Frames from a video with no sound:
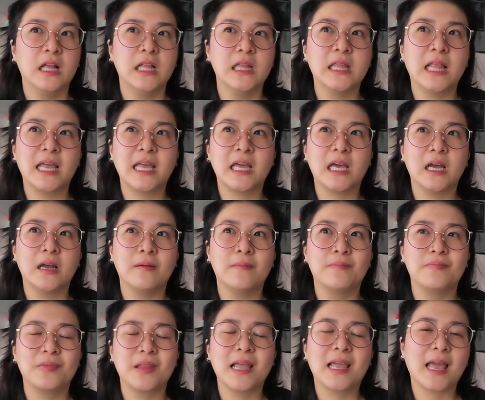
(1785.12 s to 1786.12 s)
like
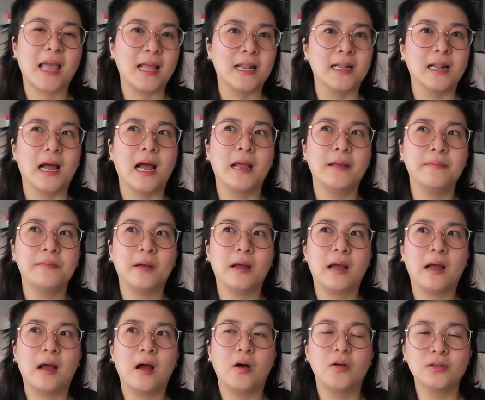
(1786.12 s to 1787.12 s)
again, I'm
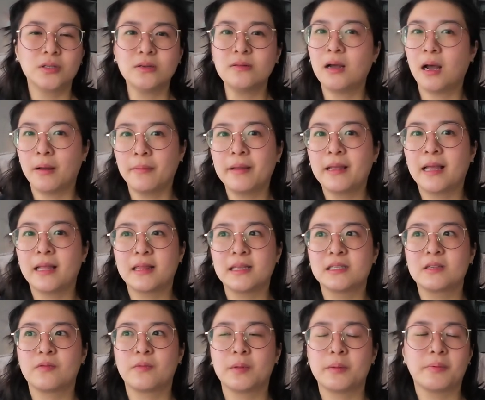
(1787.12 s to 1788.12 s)
also coming at
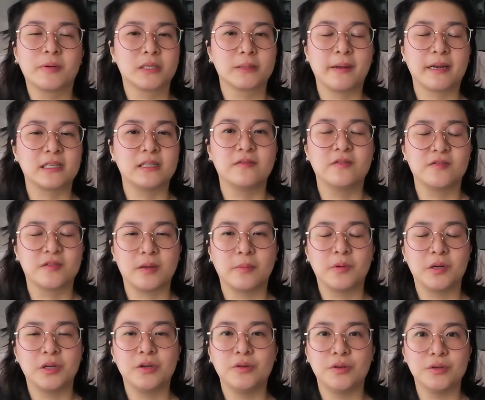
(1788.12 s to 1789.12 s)
this from the perspective of
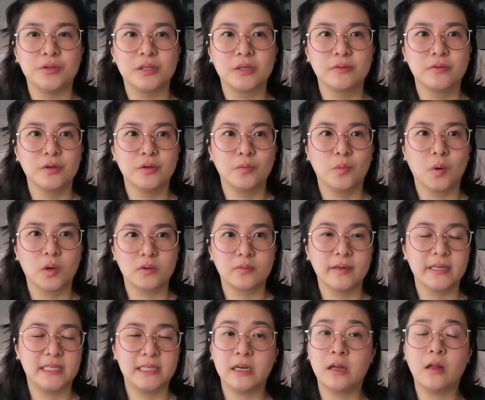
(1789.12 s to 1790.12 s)
someone who used to re- work
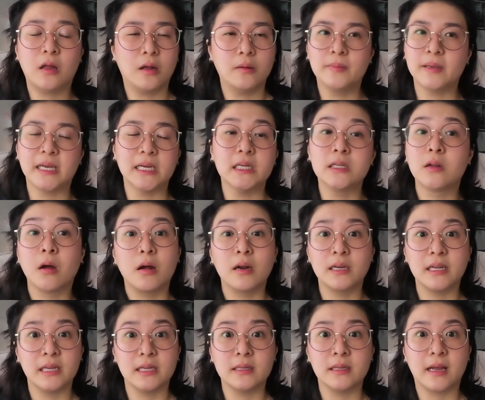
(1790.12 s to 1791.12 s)
retail, albeit not
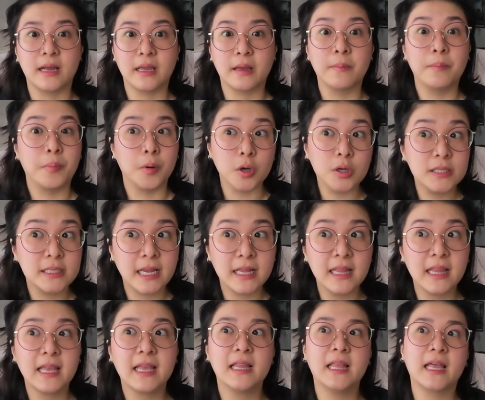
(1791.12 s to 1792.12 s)
in like book
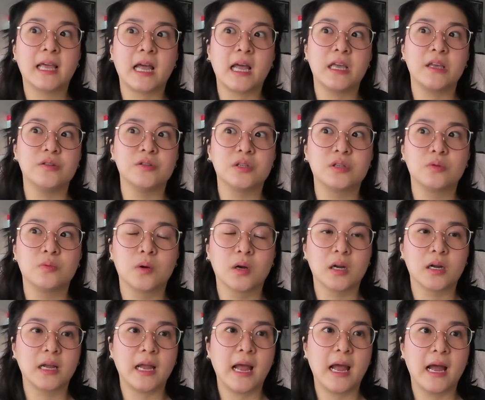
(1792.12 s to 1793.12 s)
selling. Like I used to
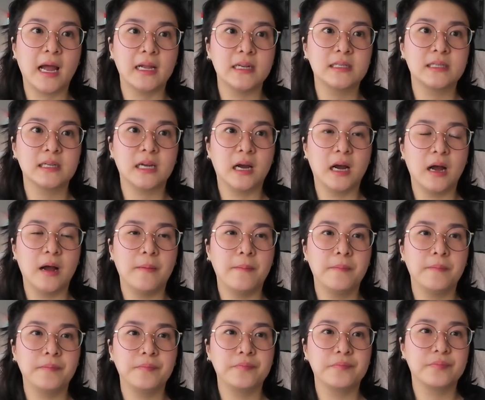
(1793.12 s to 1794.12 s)
work at um
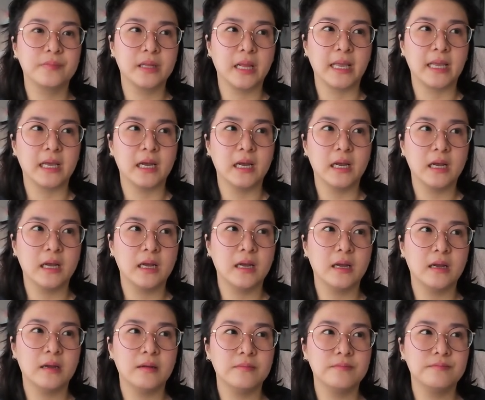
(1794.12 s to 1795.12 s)
like
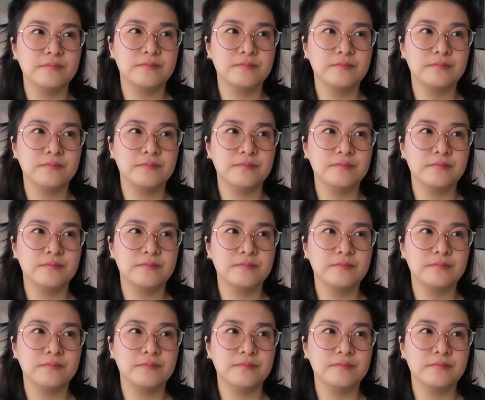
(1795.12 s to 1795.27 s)
a